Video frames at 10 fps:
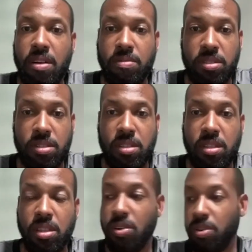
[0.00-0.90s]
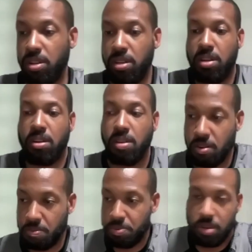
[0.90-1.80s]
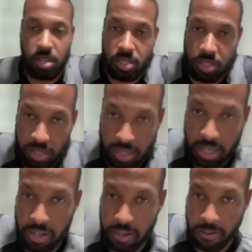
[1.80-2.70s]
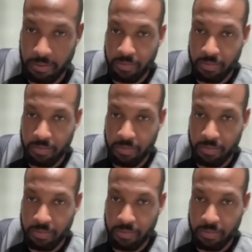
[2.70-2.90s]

was Logan and our production designer.